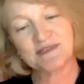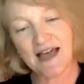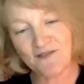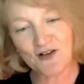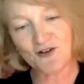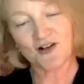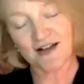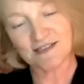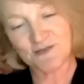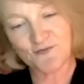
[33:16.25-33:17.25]
having all
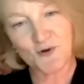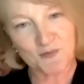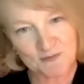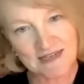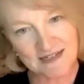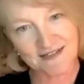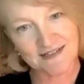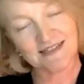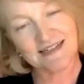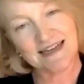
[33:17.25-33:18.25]
kinds of formal
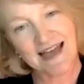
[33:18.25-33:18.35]
meetings, and he